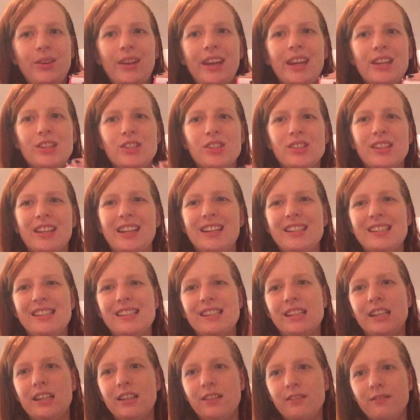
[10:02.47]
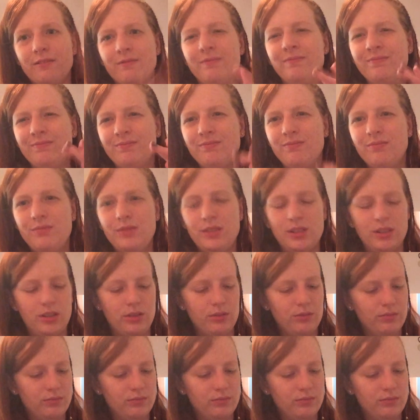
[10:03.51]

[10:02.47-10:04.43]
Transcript: can't just let it sit. So